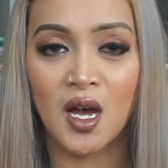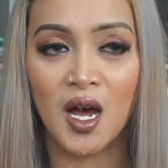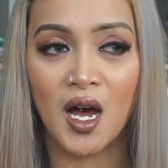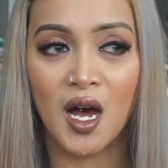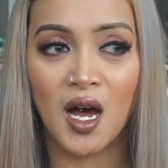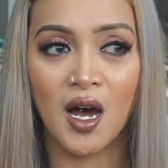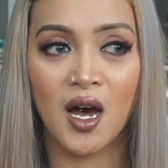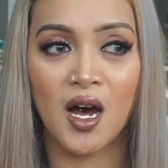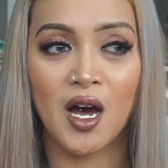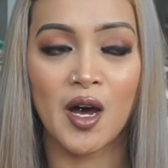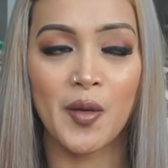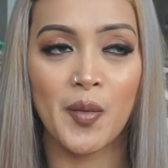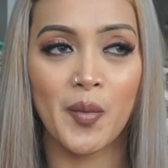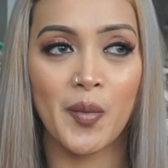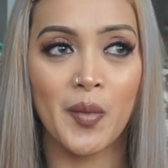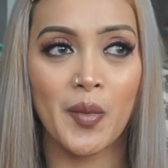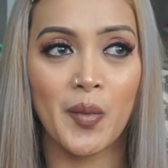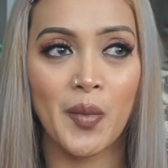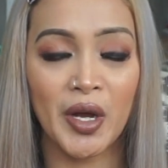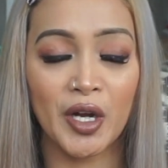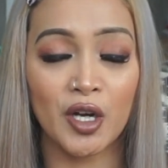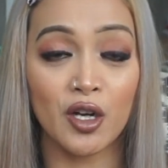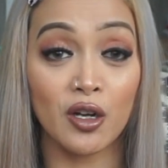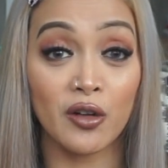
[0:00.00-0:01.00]

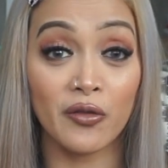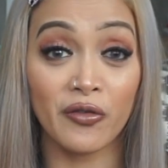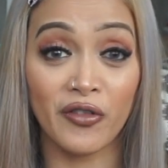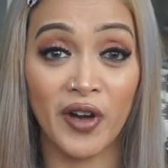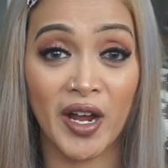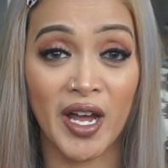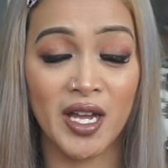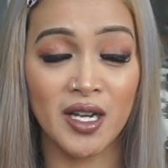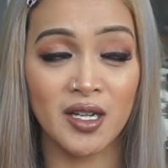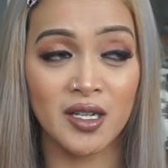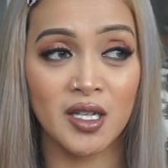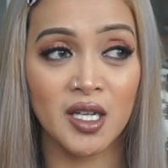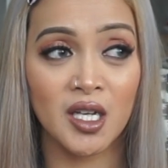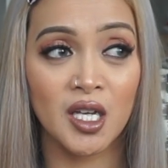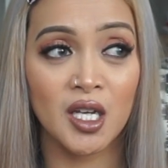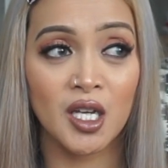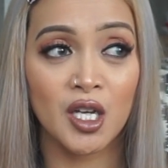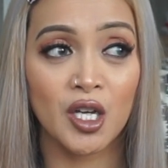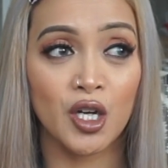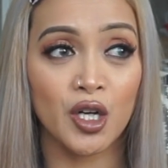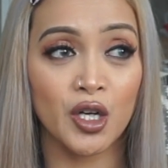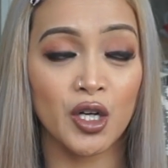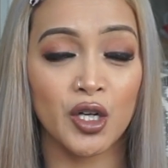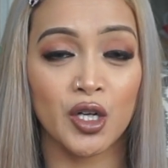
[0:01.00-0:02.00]
my girlfriend,
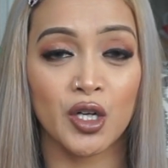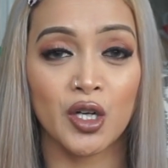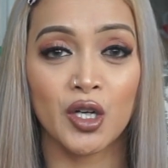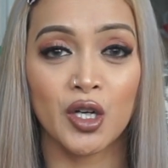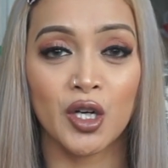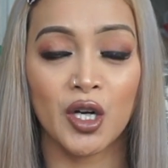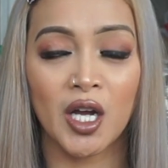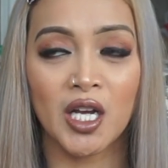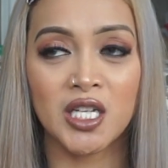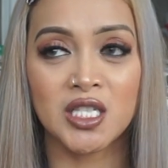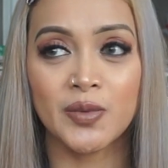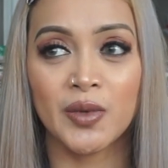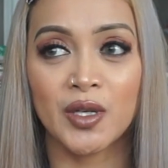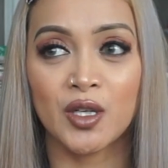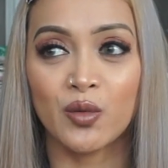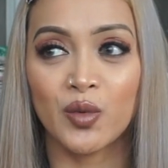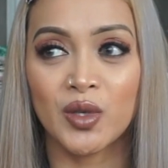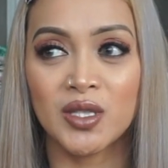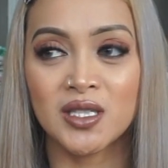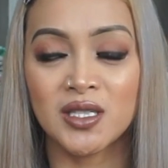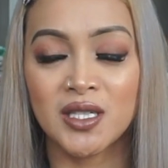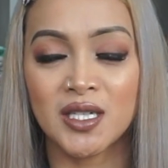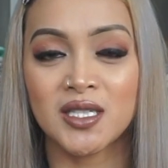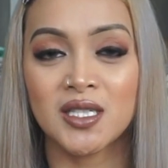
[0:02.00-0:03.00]
her husband
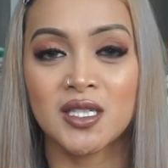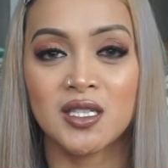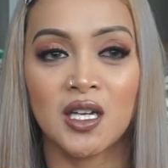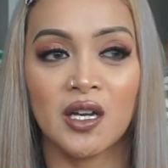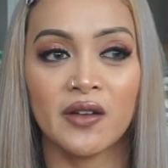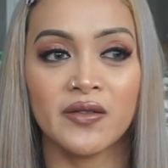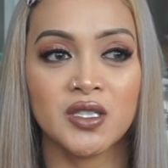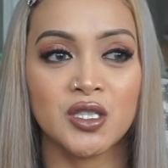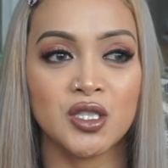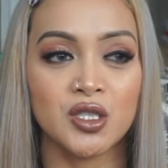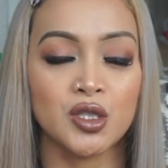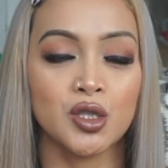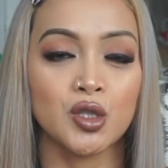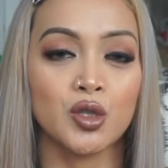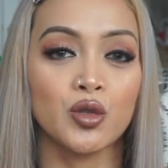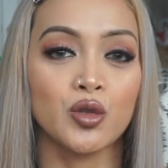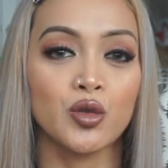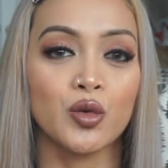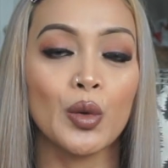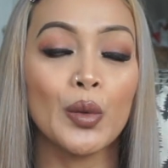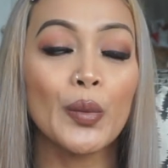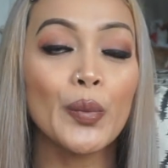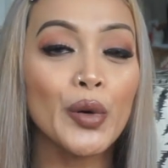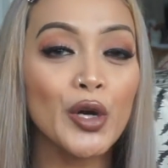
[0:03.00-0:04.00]
was nice enough
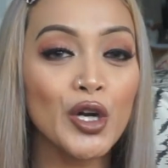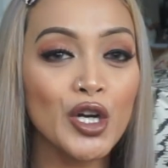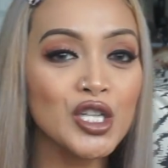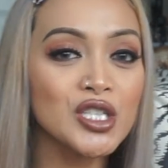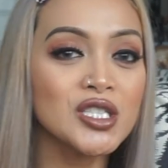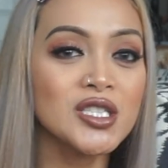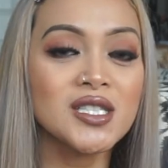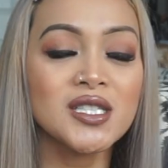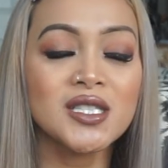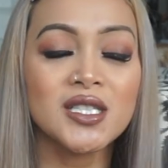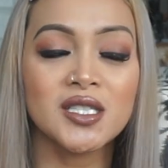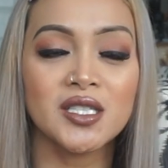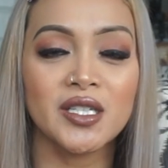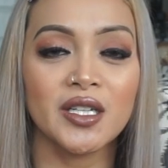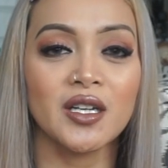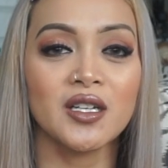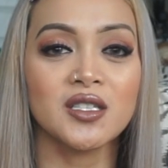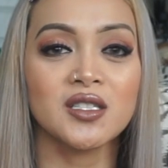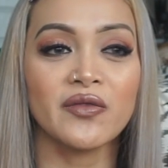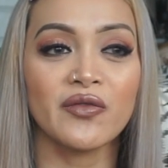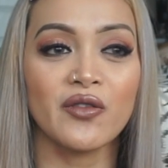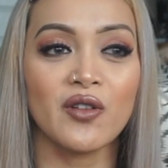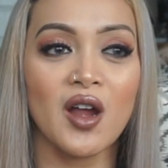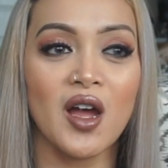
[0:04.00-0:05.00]
to purchase the
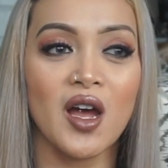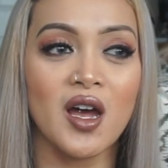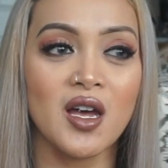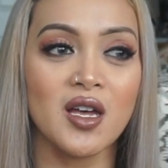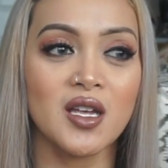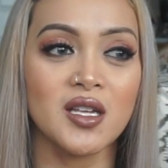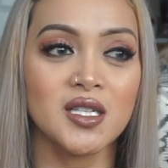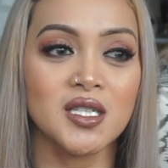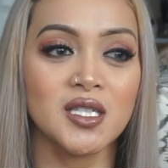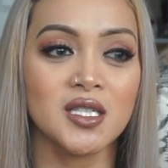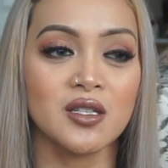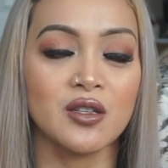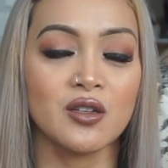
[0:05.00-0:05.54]
tickets for us.